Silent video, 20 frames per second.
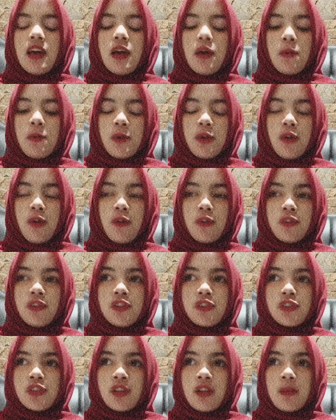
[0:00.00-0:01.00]
We already
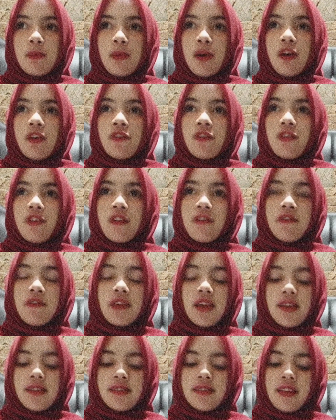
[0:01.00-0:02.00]
talked about
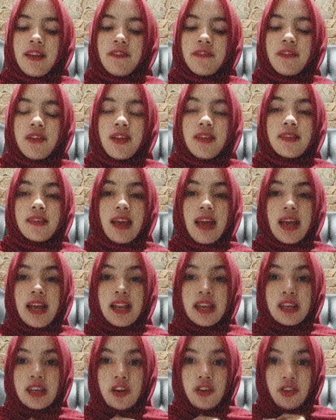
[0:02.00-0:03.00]
prefix, suffix,
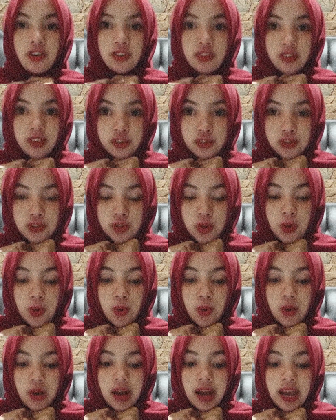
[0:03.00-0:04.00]
and there is
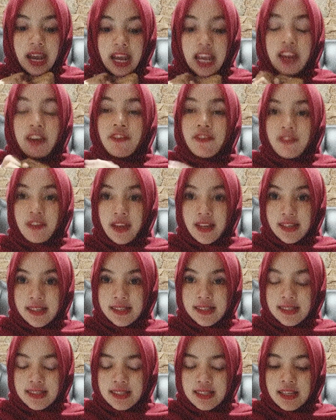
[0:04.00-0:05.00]
also
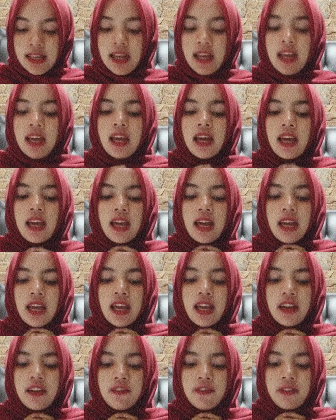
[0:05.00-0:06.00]
infix.
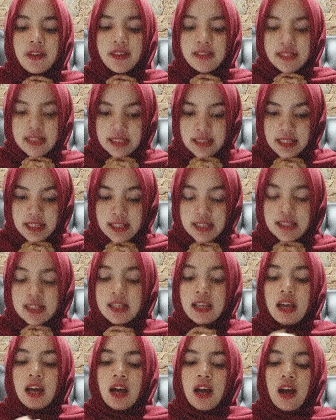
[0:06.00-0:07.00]
Infixes
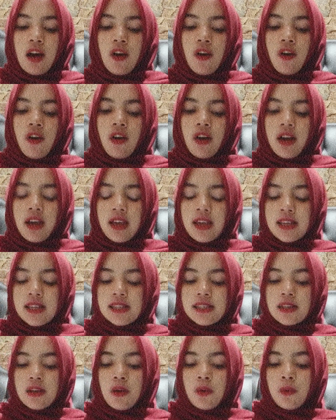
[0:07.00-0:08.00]
or
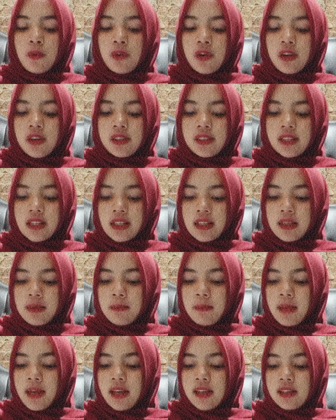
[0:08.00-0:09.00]
is a word
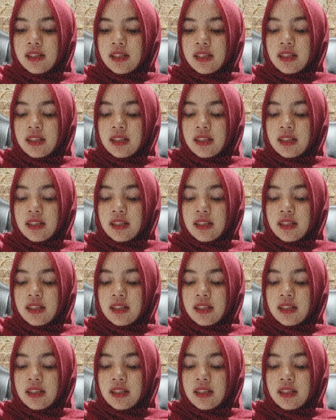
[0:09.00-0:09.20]
element,